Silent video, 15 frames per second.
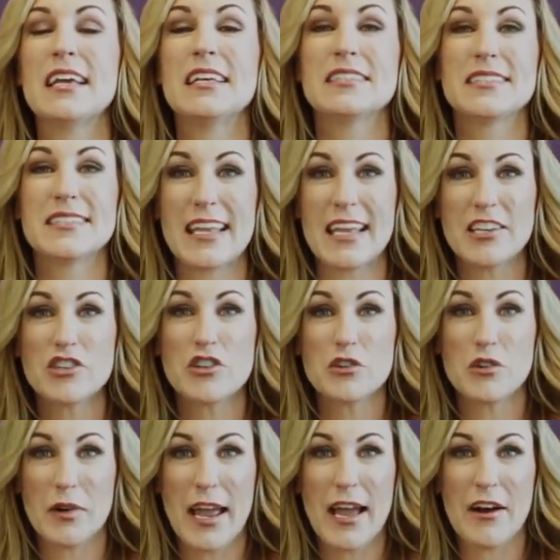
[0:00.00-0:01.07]
Stand your
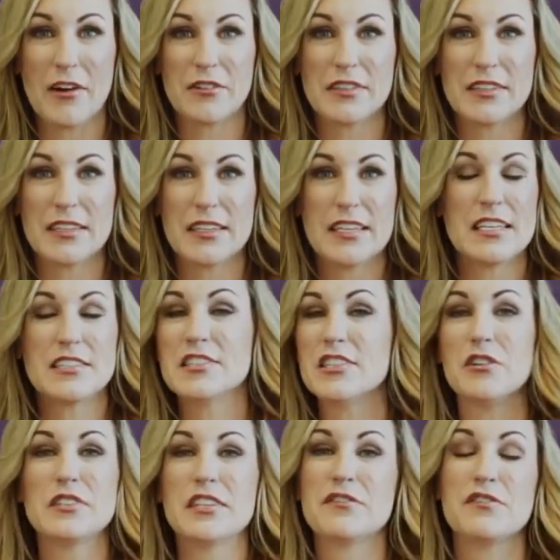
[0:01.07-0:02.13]
ground is
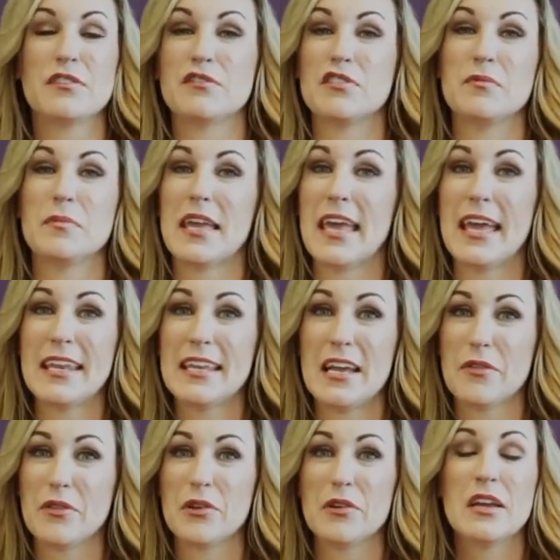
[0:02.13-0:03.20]
no different from any
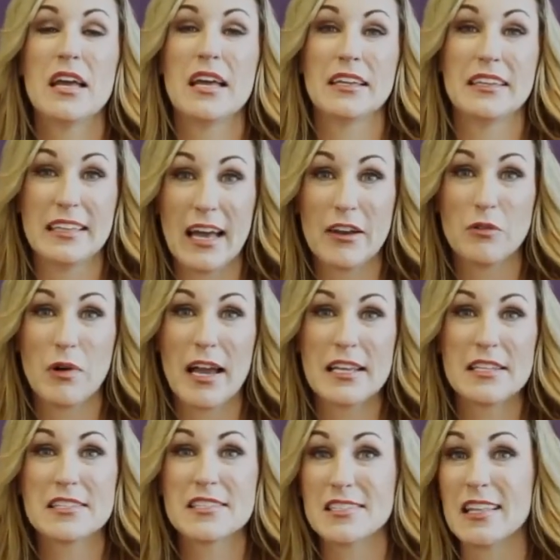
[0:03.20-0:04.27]
other gun
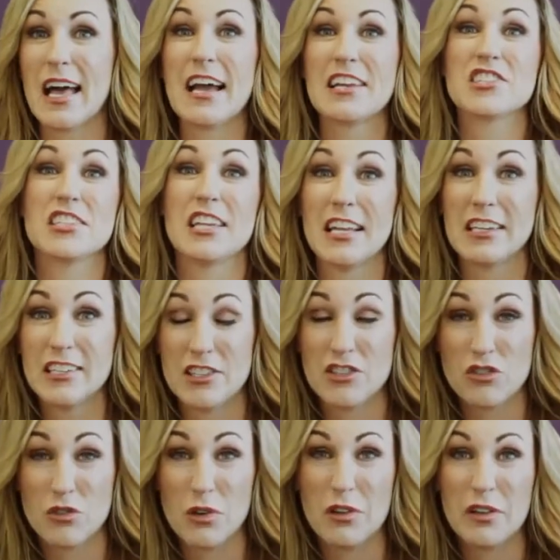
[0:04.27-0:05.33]
rights / gun
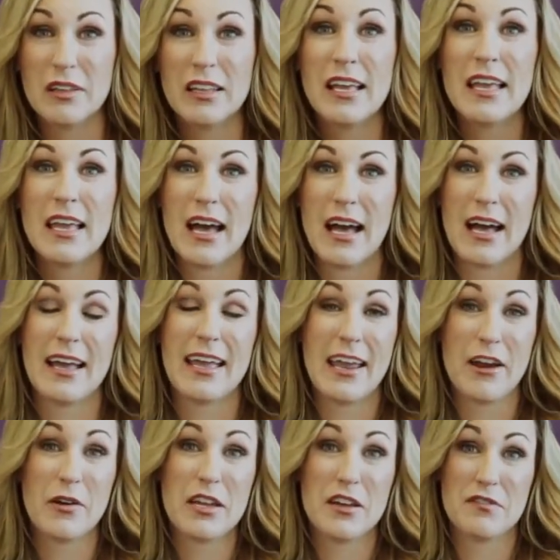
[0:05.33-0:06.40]
control
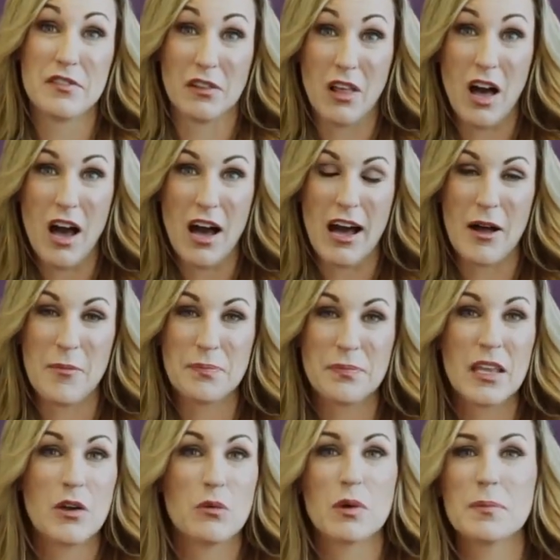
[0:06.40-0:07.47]
area of the law
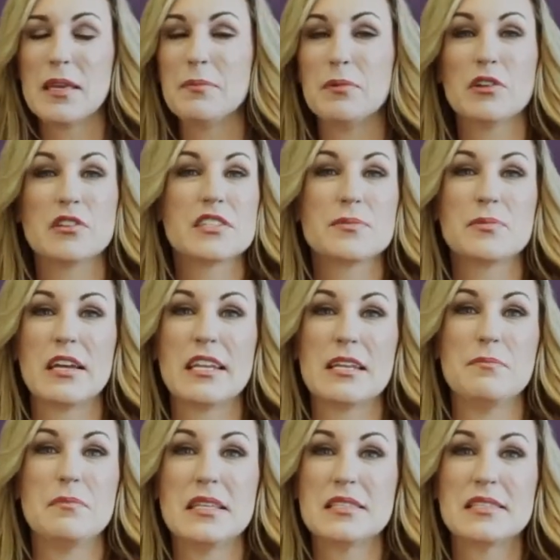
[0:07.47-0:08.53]
where people are
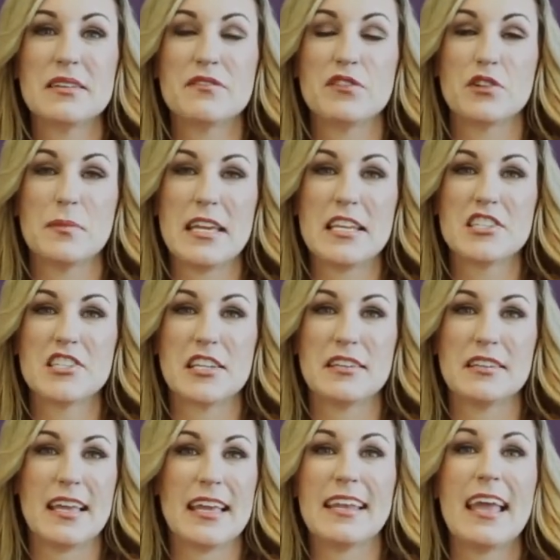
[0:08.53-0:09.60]
spreading misinformation,
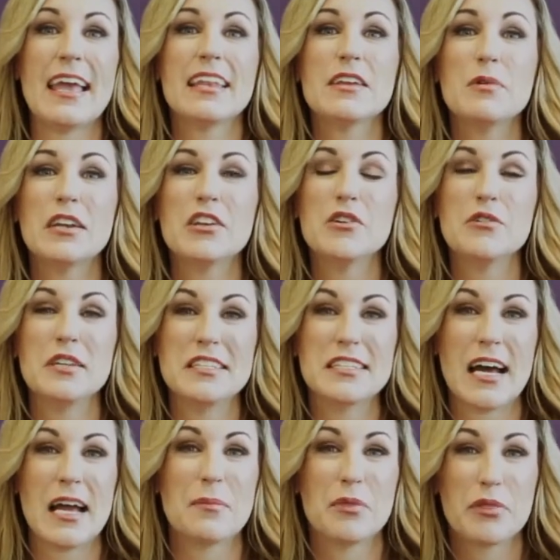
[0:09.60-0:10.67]
and anyone who can
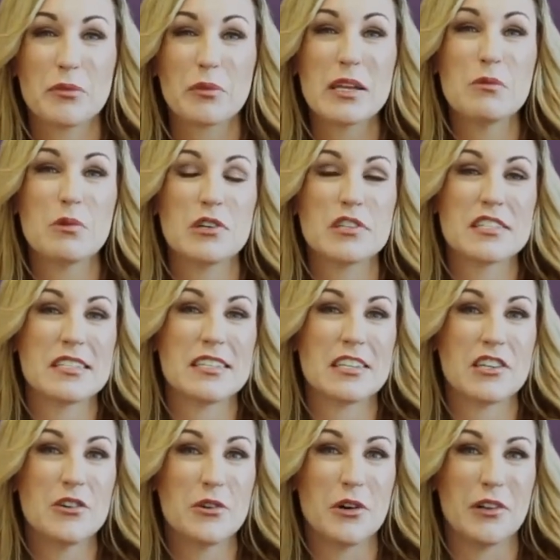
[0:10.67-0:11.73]
type 3 words into
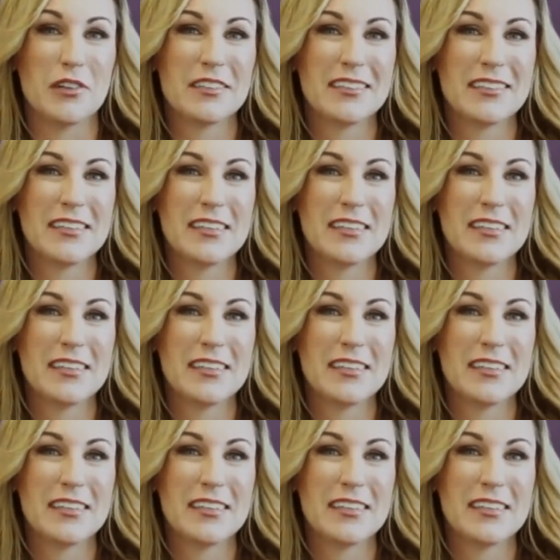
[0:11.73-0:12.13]
Google